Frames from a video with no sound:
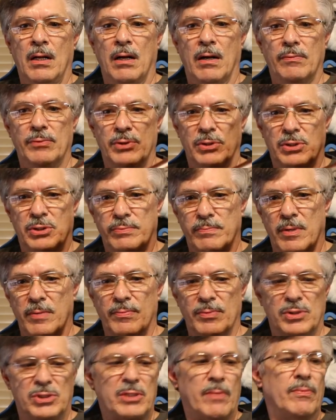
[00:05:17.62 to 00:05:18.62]
of
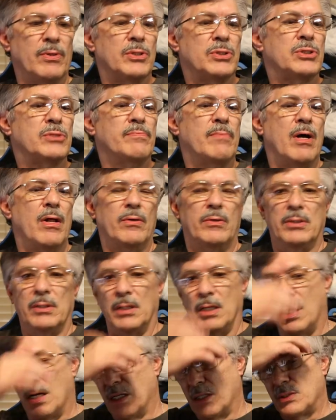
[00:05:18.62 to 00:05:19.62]
some, some of the smaller
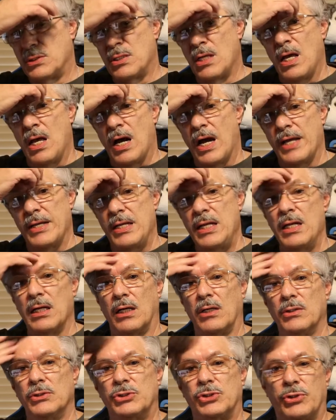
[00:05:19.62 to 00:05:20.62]
logs. I need a
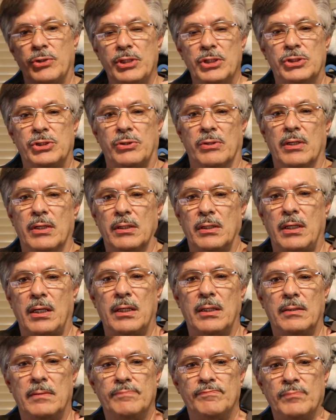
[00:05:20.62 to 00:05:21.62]
good tree trunk.
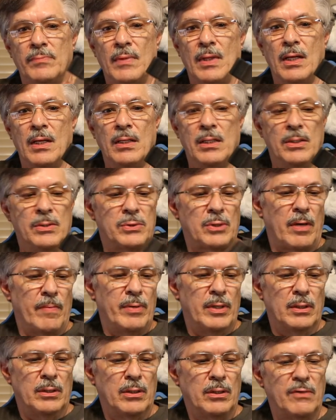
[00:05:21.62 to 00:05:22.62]
So I've
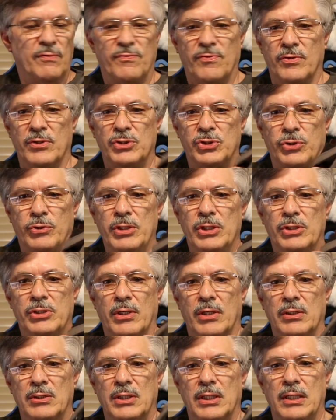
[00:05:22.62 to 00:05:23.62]
been looking for a tree
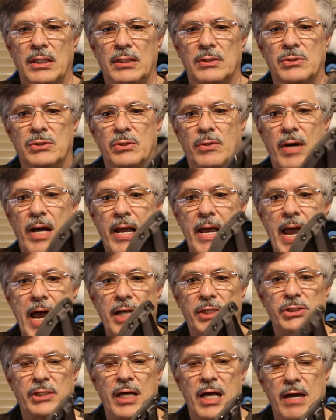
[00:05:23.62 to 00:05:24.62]
trunk to get so I
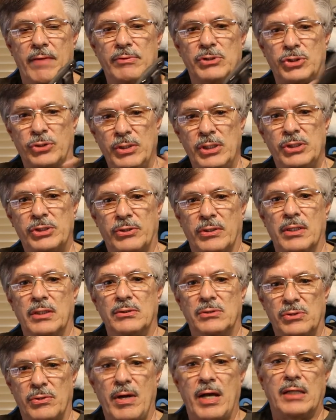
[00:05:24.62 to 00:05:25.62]
actually have a tree
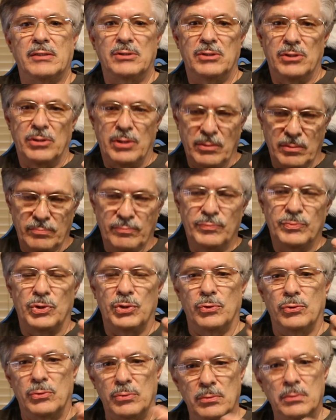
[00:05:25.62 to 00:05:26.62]
trunk so I can
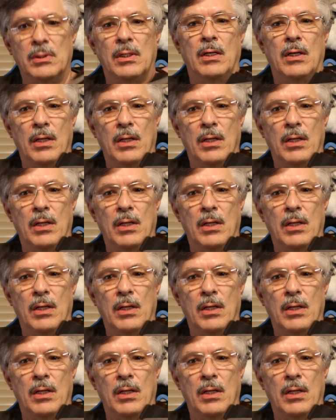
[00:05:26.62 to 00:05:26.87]
do